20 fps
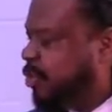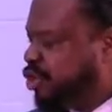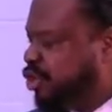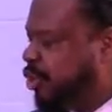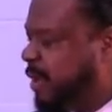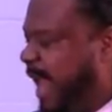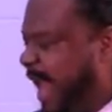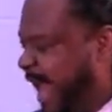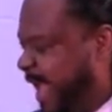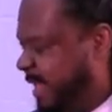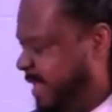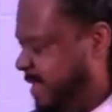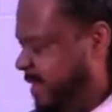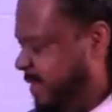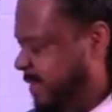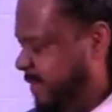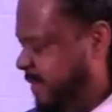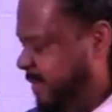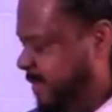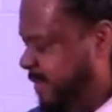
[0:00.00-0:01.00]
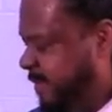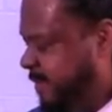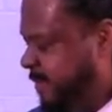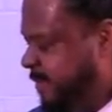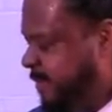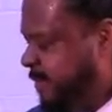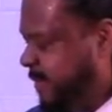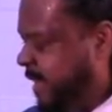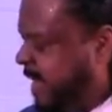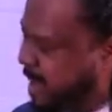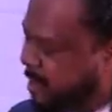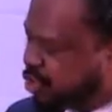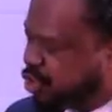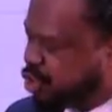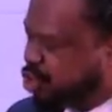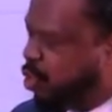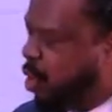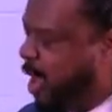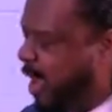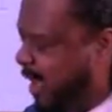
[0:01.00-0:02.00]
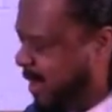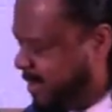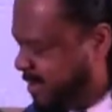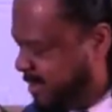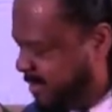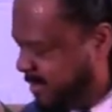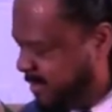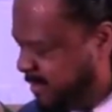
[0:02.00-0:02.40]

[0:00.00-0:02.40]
what you like? Is that what you want?